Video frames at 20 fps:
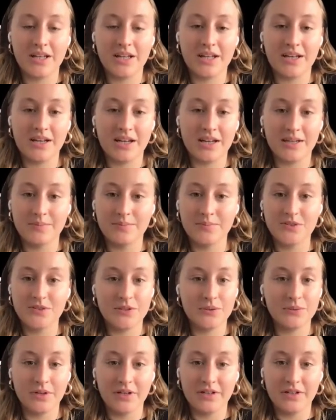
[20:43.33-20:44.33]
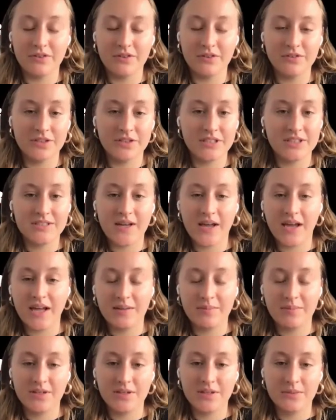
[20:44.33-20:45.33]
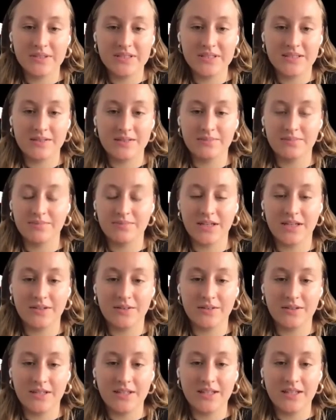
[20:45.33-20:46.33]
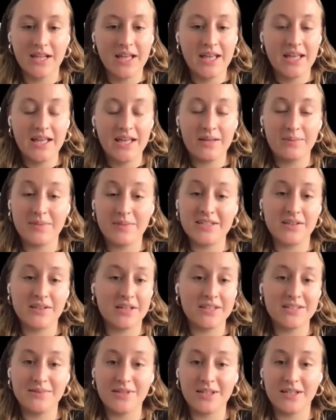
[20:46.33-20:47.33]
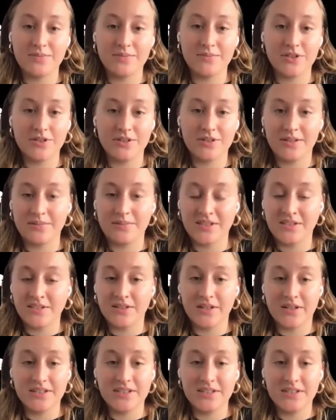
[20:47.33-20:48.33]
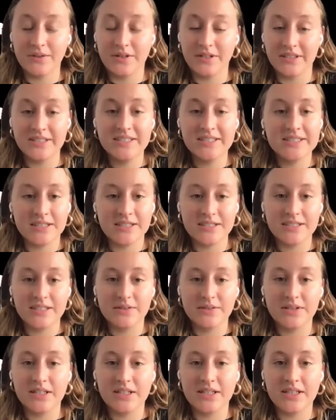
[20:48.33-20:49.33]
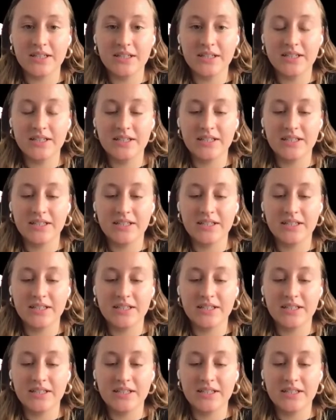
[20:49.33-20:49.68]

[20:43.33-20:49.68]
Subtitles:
And I am so grateful for her time and her wisdom. I know that it means a lot to me, and I'm sure that it means a lot to our listeners out there.